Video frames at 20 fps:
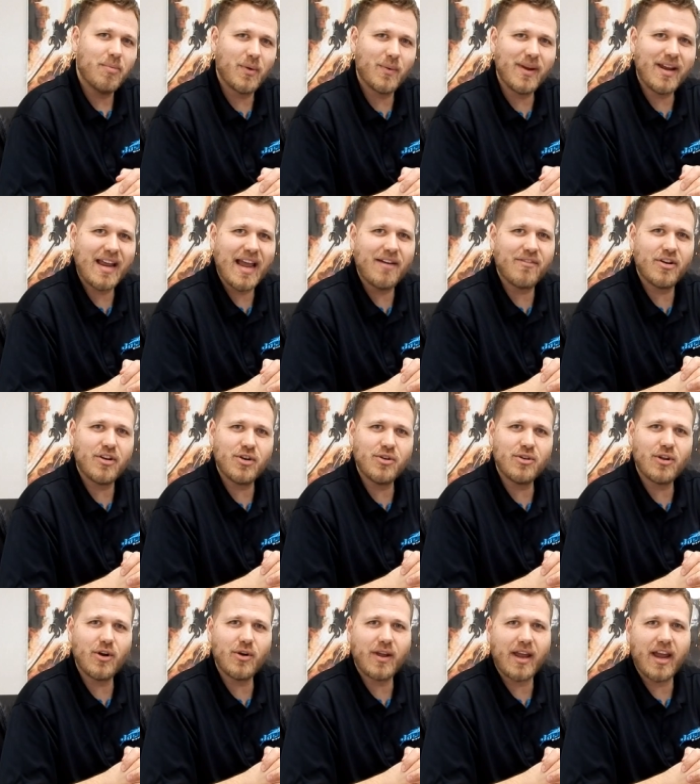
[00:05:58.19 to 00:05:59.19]
But we have a
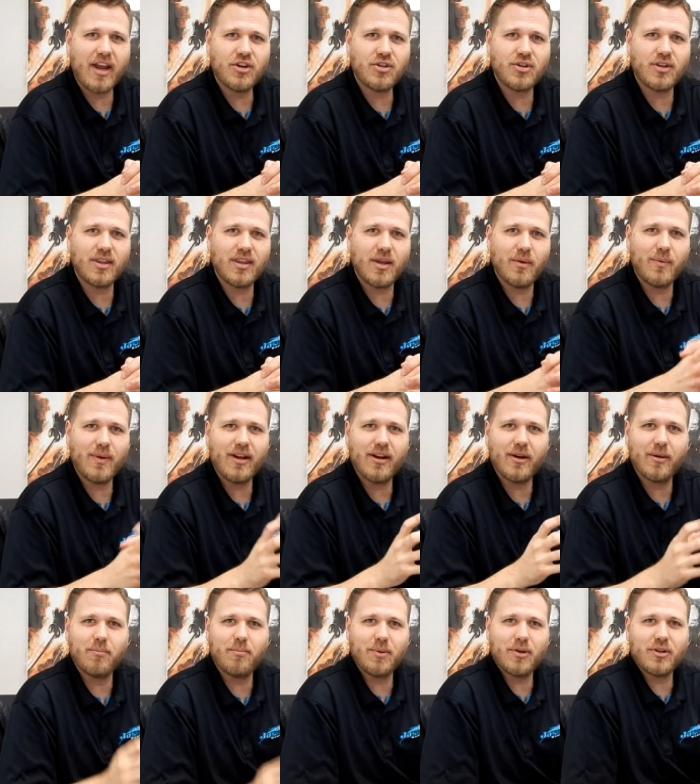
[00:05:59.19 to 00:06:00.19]
new location that we
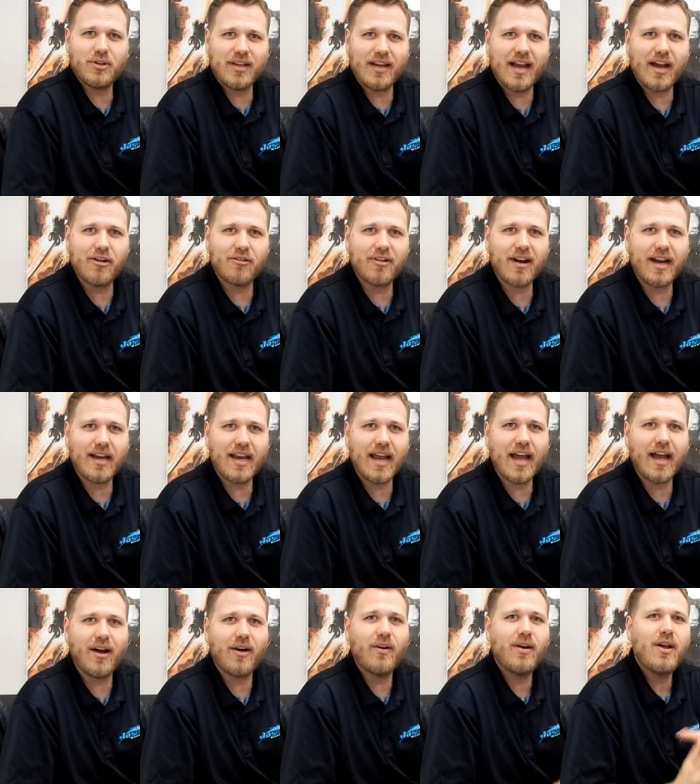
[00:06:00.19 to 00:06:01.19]
are building out right
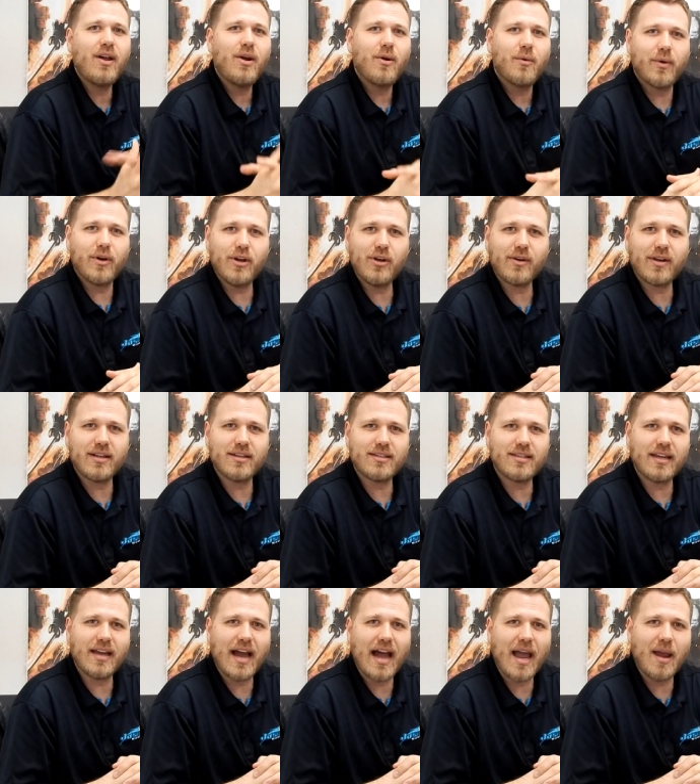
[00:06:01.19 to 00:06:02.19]
now where you can
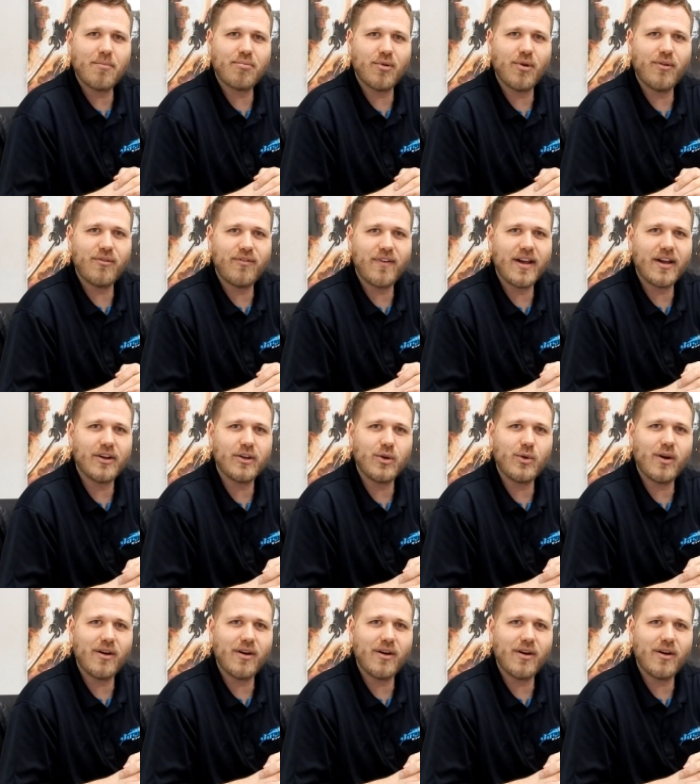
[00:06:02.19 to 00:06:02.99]
see high profile